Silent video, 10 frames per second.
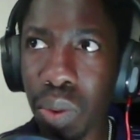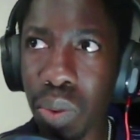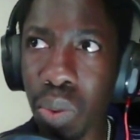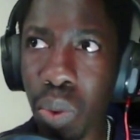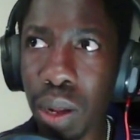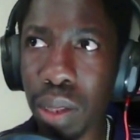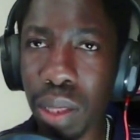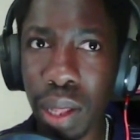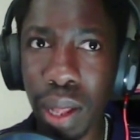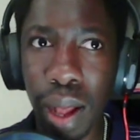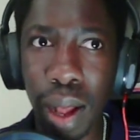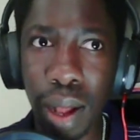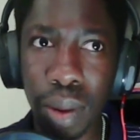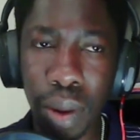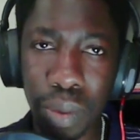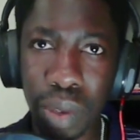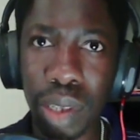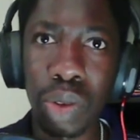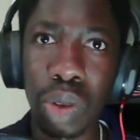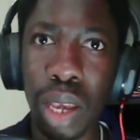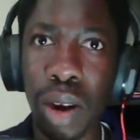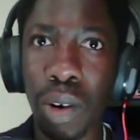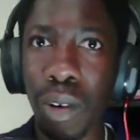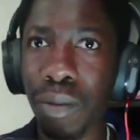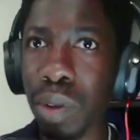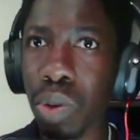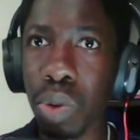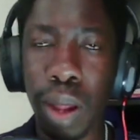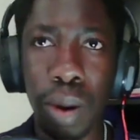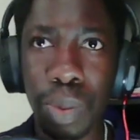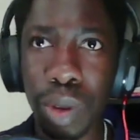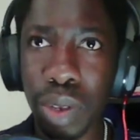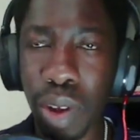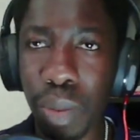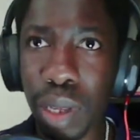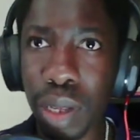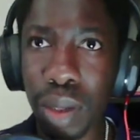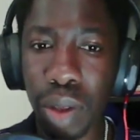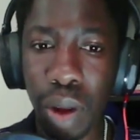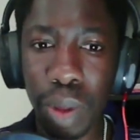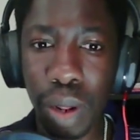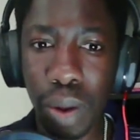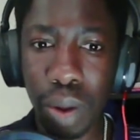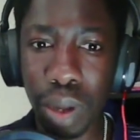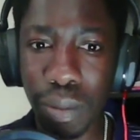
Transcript: what obviously you hear of new therapies coming along